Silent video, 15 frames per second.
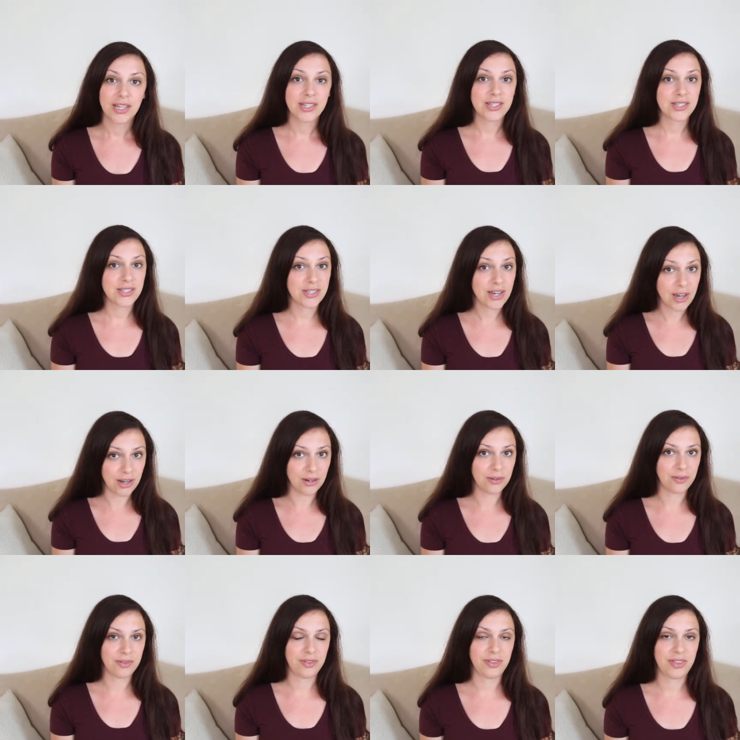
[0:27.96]

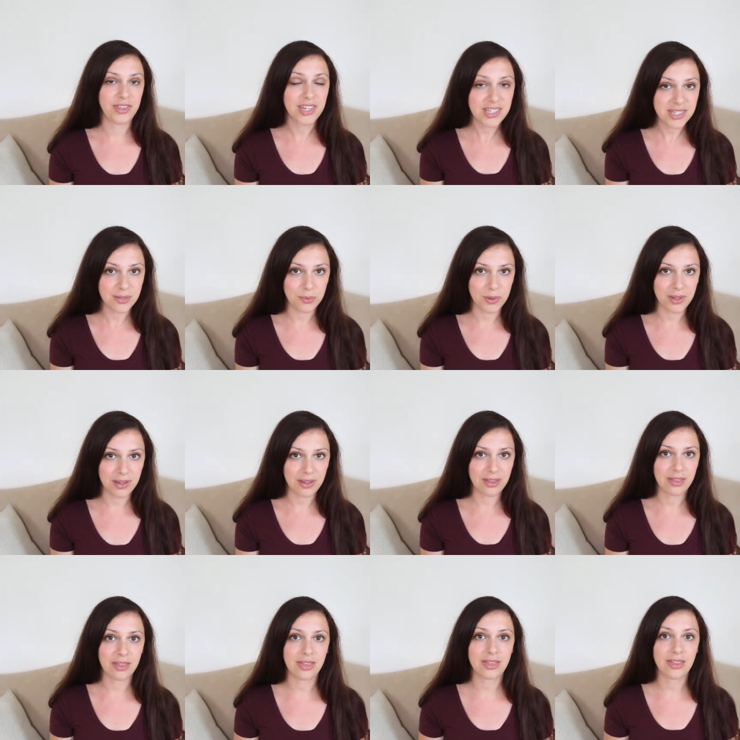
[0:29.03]
So this week,
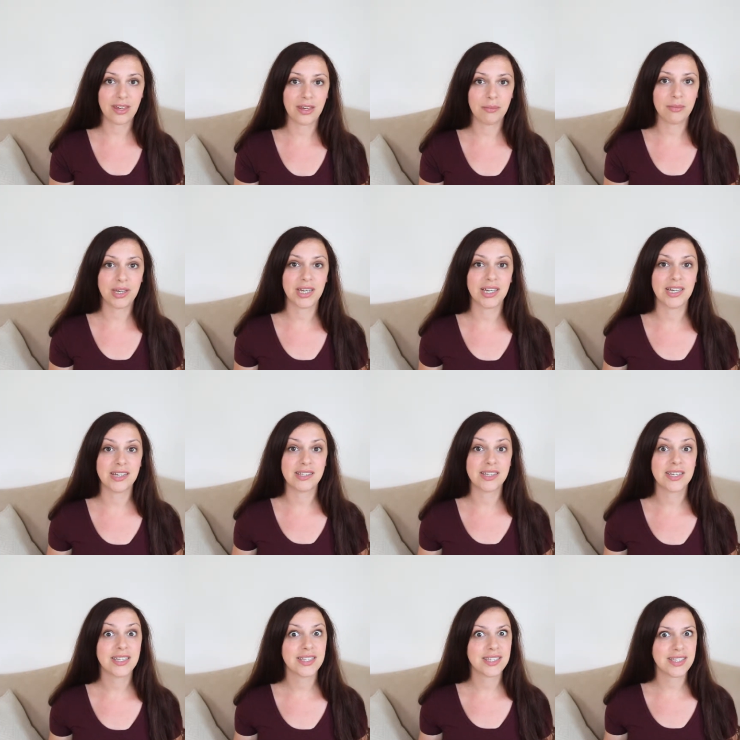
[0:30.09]
the theme
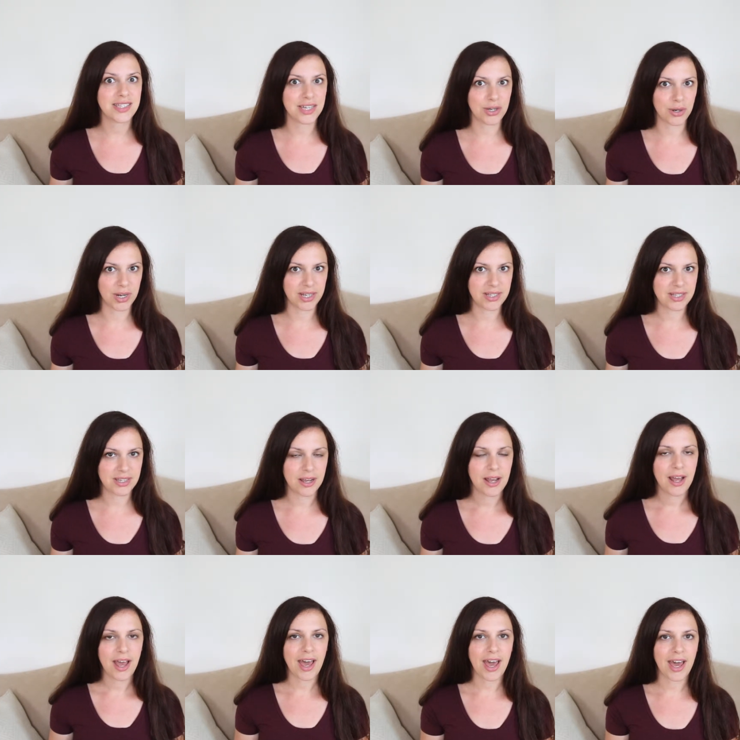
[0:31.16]
is secrets,
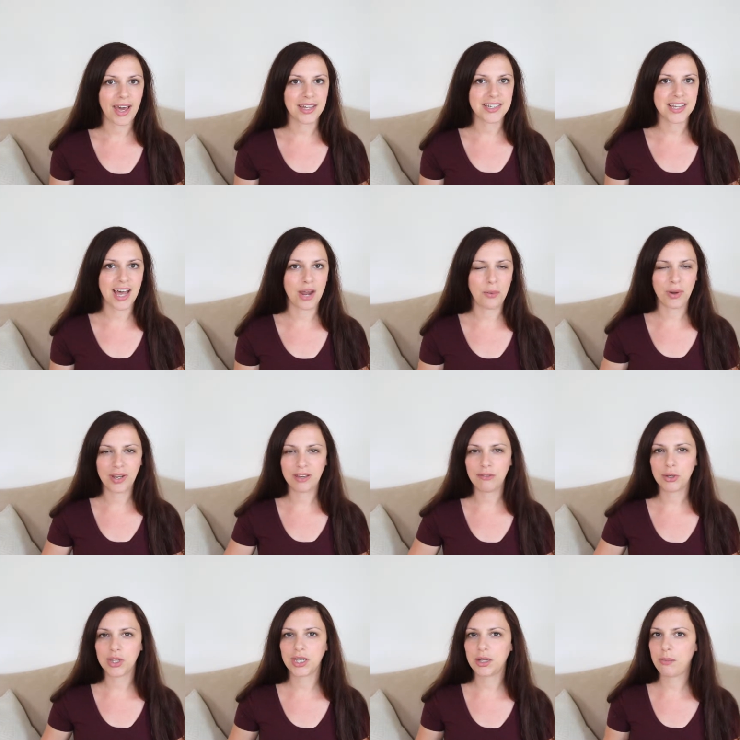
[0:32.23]
and I want to give
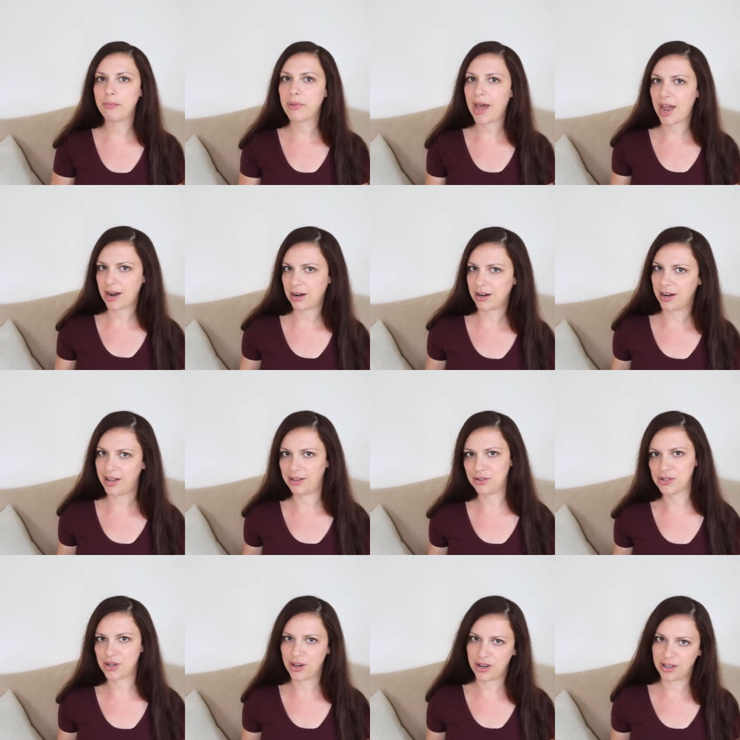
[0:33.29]
you a little
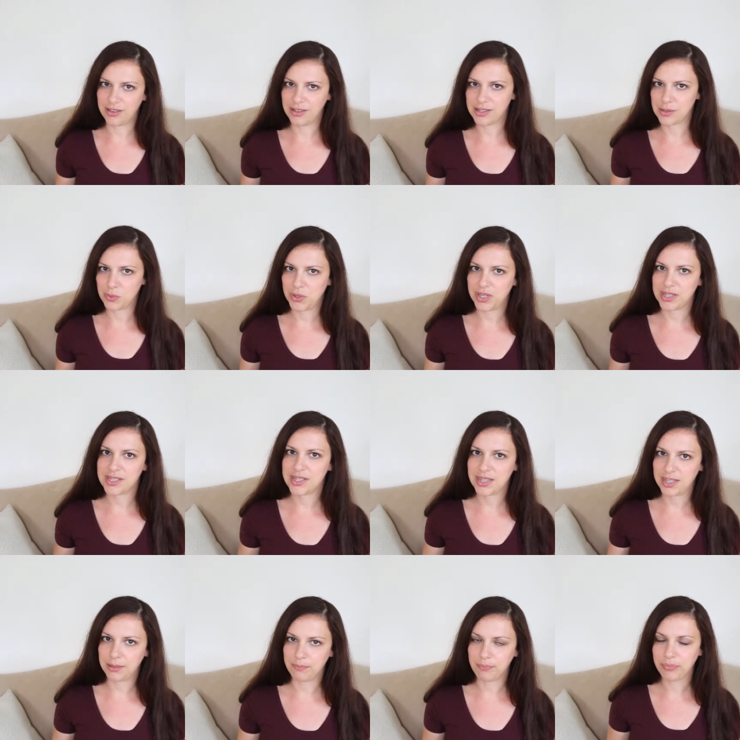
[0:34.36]
background on this week's
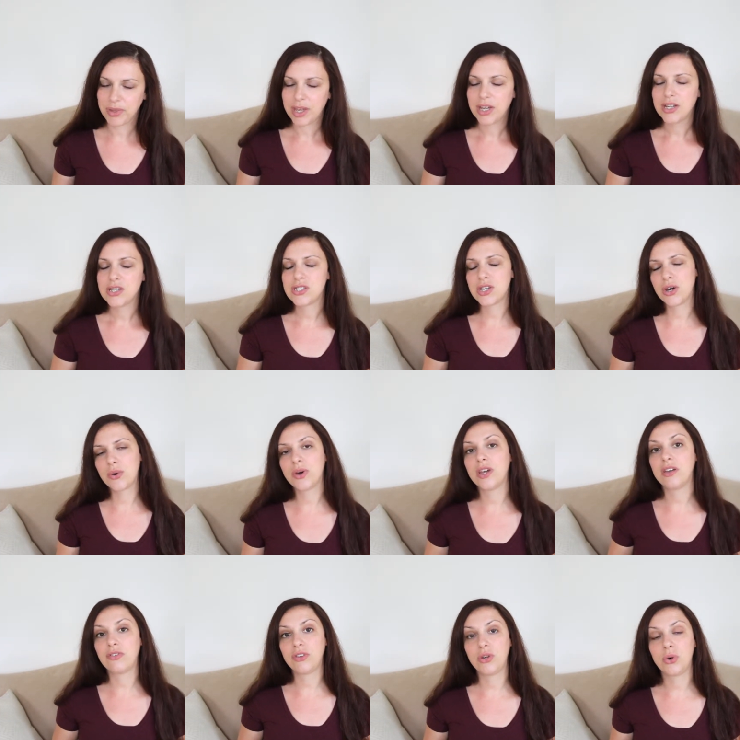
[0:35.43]
theme. So
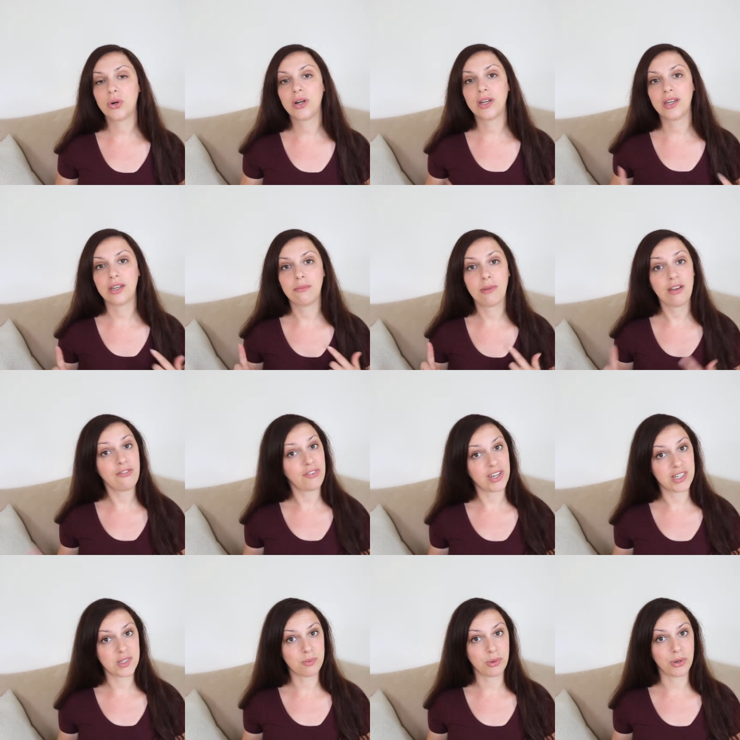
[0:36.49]
if you're in my
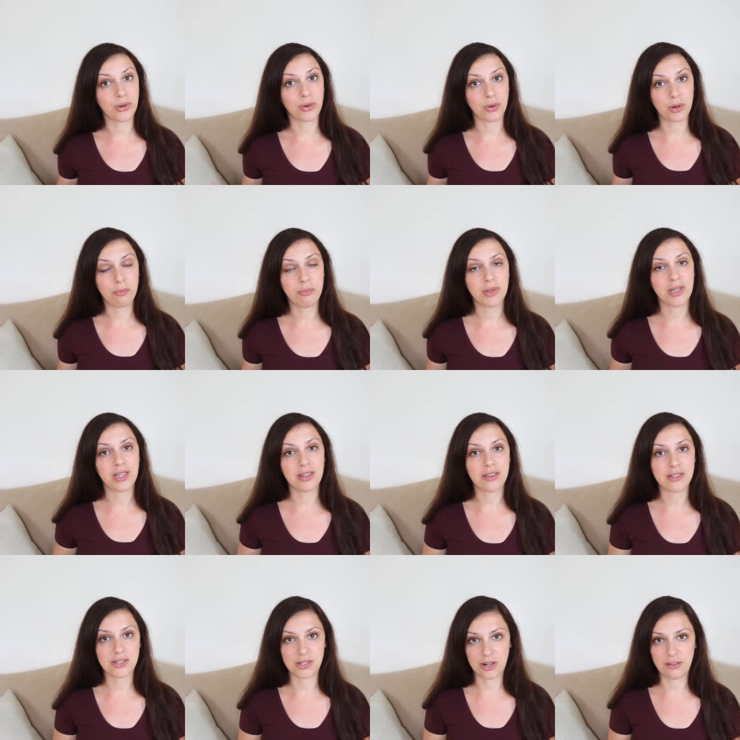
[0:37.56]
Facebook group Beneath
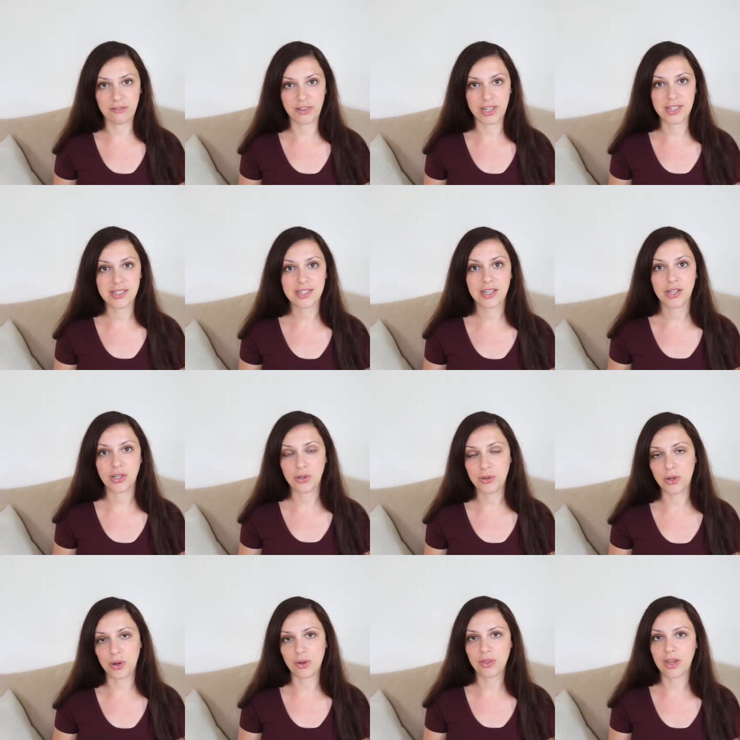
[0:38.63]
the Surface, you
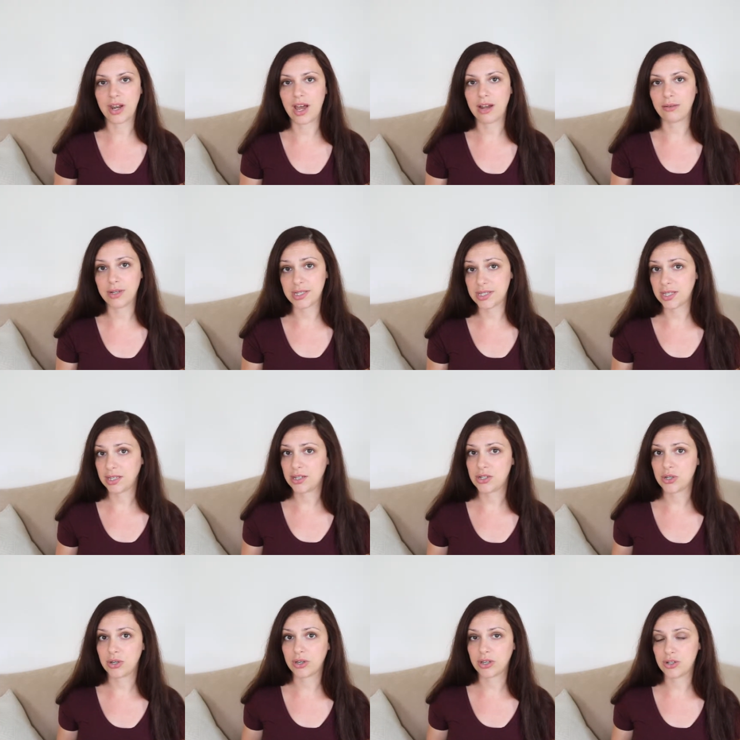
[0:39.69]
know that I recently
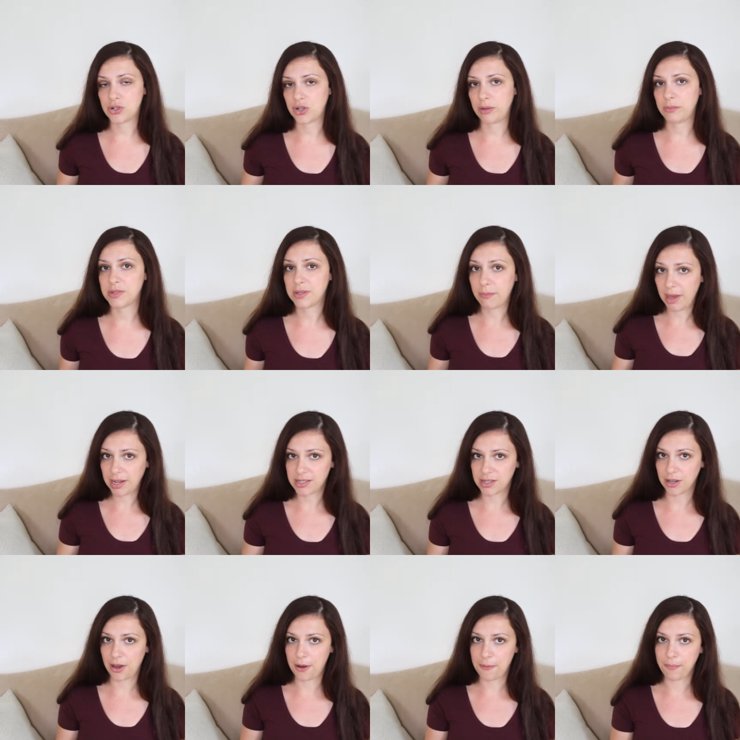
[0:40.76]
took a trip to
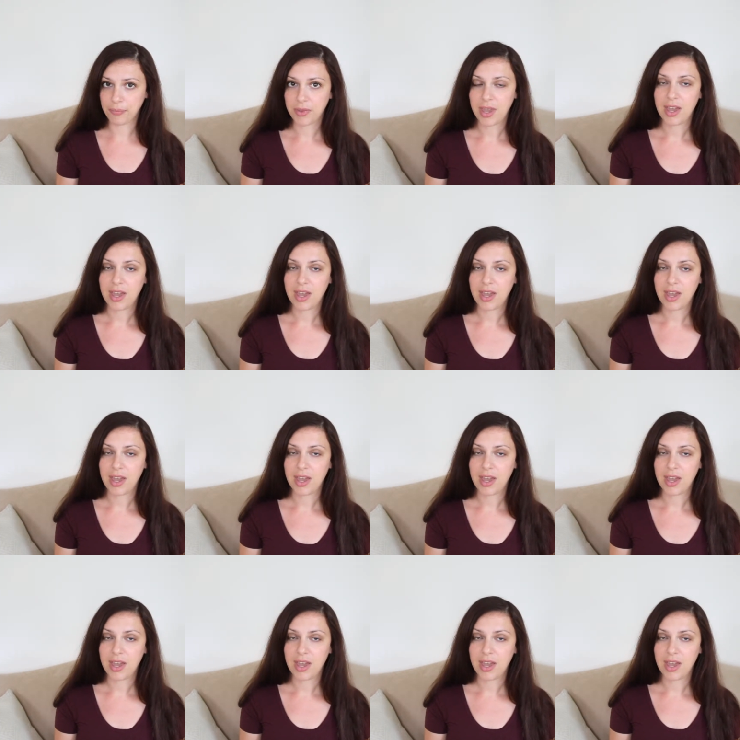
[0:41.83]
Mexico.